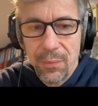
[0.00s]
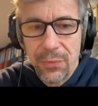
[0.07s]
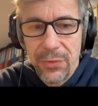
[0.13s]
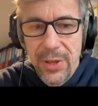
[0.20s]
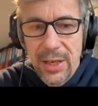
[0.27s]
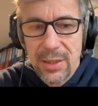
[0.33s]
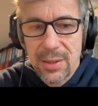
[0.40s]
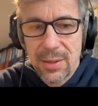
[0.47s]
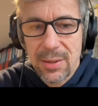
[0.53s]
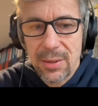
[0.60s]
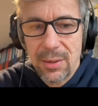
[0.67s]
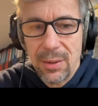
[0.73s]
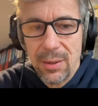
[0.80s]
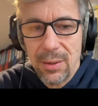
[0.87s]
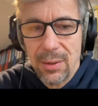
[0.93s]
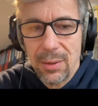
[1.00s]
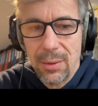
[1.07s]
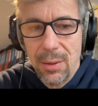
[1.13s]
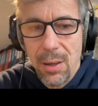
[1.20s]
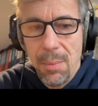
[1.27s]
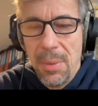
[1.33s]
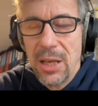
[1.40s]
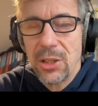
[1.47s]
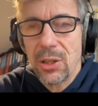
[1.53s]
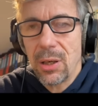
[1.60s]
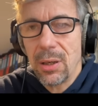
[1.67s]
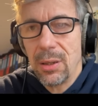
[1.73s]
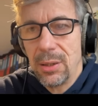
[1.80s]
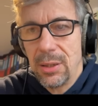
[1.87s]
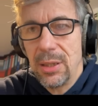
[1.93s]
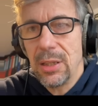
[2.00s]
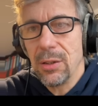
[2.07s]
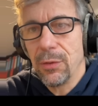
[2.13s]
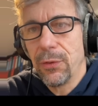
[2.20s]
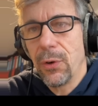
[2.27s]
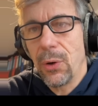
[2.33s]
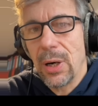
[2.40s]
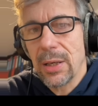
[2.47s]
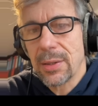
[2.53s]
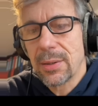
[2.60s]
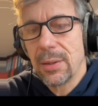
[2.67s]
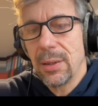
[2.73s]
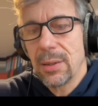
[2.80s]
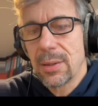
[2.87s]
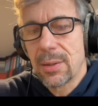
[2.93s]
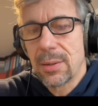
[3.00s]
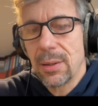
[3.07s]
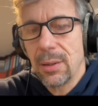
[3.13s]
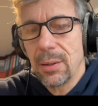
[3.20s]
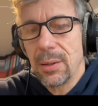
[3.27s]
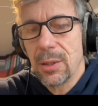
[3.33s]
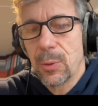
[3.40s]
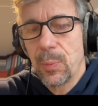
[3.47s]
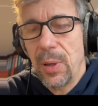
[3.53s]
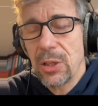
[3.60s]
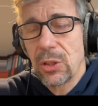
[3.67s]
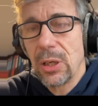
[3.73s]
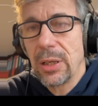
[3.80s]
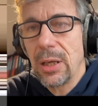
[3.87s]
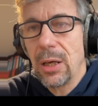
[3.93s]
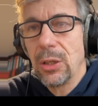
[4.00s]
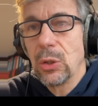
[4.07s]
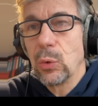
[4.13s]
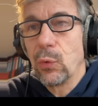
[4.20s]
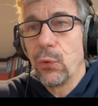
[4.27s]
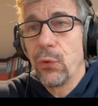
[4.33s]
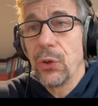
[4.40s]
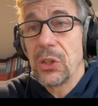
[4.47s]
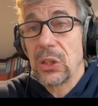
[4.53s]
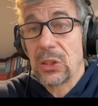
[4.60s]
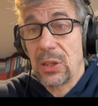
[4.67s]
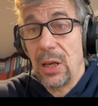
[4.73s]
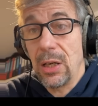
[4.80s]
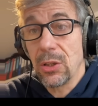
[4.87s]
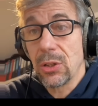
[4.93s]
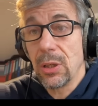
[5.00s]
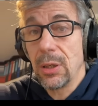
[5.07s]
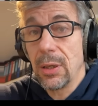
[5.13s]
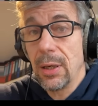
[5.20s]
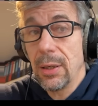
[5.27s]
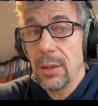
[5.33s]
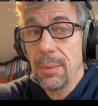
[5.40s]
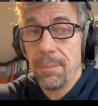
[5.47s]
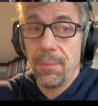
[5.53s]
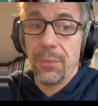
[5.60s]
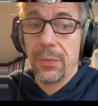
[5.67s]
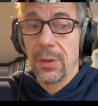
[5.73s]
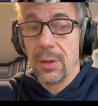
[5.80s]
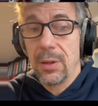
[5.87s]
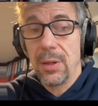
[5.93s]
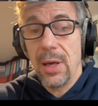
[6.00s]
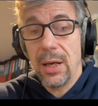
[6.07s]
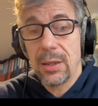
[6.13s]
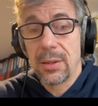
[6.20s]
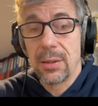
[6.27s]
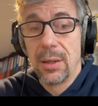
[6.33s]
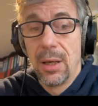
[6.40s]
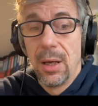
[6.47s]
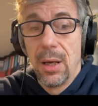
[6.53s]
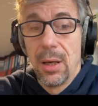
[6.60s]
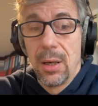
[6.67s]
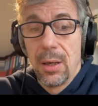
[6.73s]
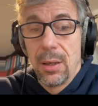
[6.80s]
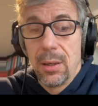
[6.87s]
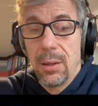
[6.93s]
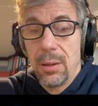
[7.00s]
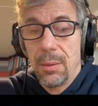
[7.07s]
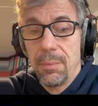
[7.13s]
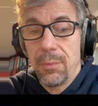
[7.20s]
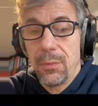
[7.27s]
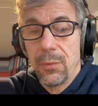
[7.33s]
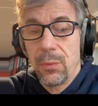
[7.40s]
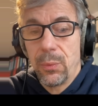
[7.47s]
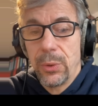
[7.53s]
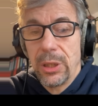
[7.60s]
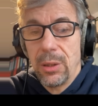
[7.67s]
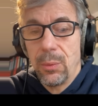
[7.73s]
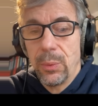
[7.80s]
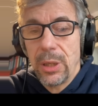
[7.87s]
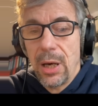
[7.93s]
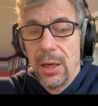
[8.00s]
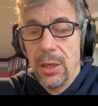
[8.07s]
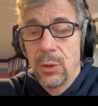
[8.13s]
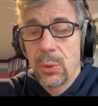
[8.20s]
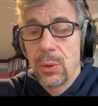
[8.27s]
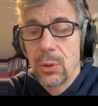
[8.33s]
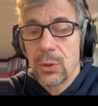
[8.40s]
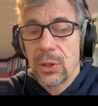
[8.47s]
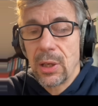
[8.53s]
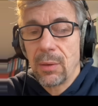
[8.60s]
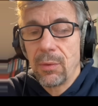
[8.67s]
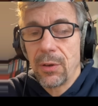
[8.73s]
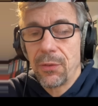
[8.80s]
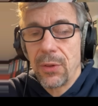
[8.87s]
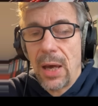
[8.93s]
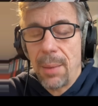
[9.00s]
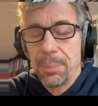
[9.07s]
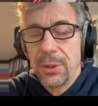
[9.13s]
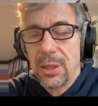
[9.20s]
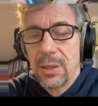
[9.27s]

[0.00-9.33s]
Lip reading: that's a major deal for us. It's especially a new physics engine that we are introducing with the update